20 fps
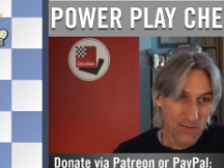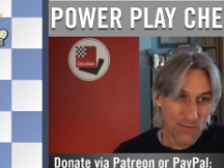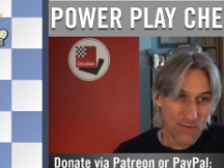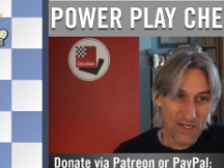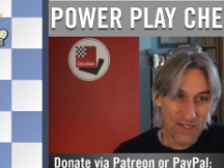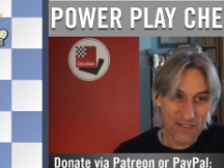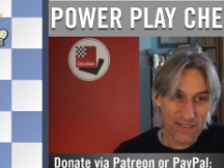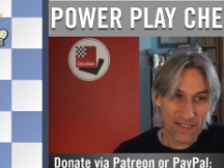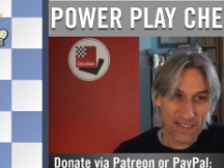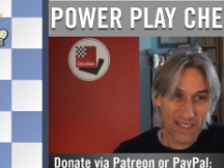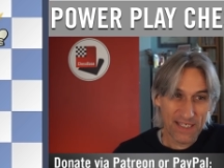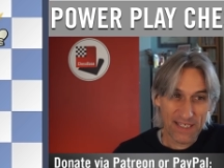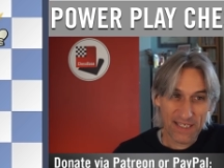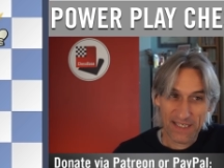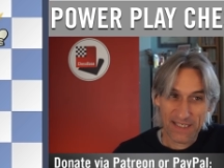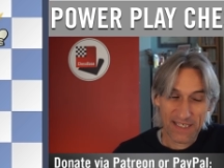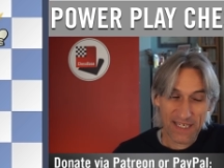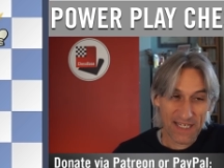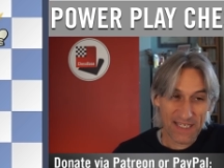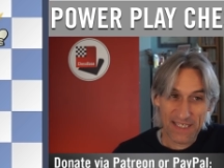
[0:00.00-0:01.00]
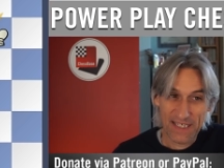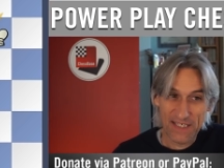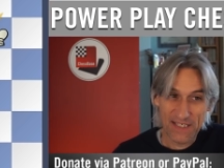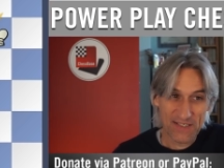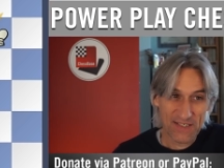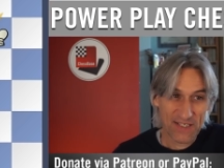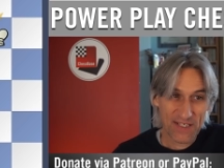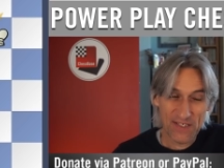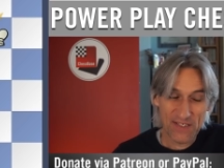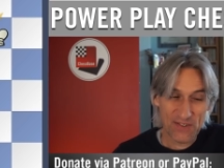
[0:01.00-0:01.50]
Well, he, again,
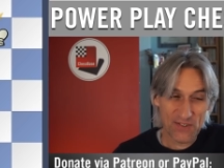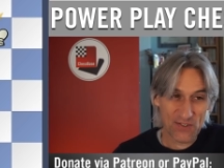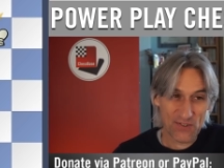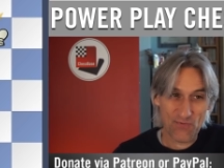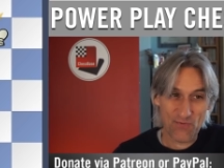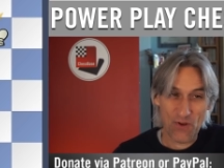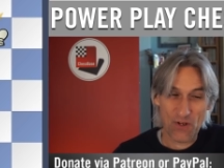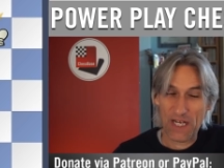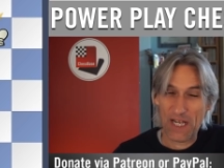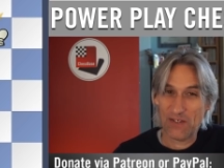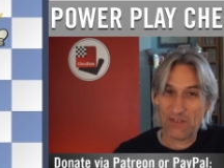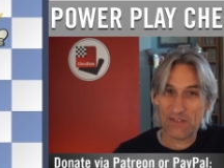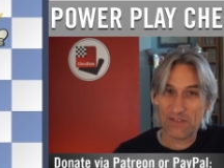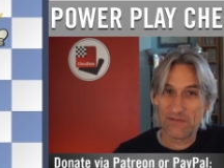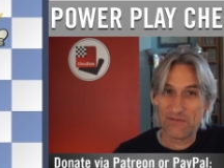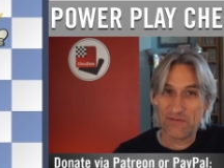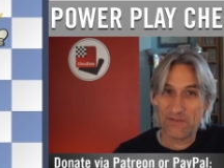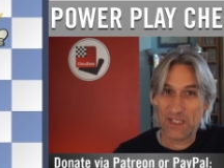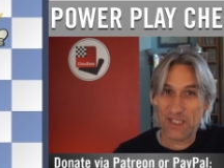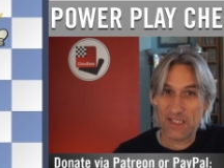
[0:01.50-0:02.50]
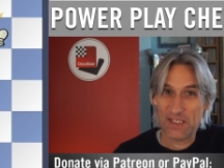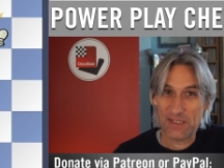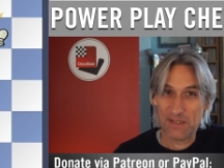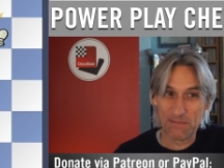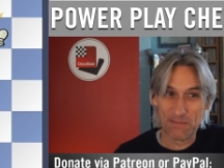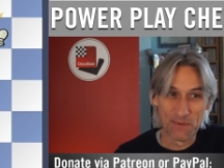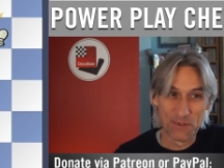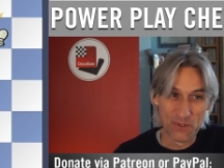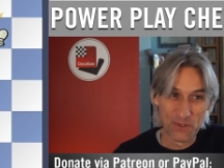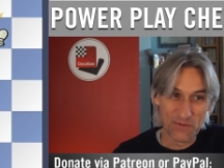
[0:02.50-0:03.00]
he's he's just run out of
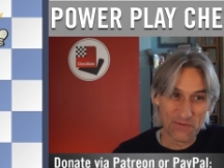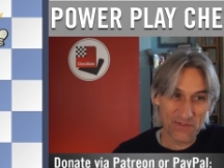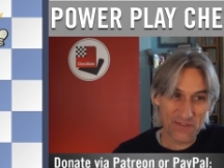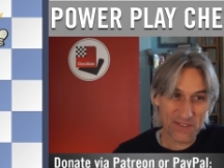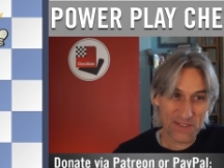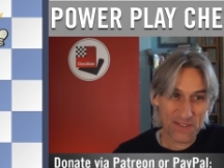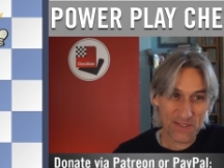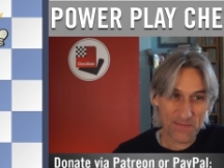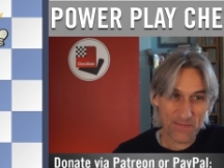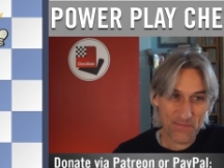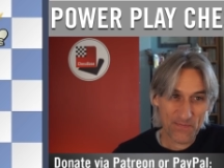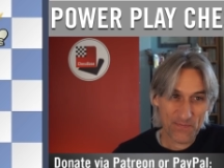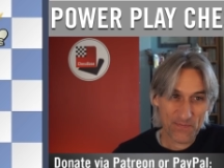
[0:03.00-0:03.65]
decent moves.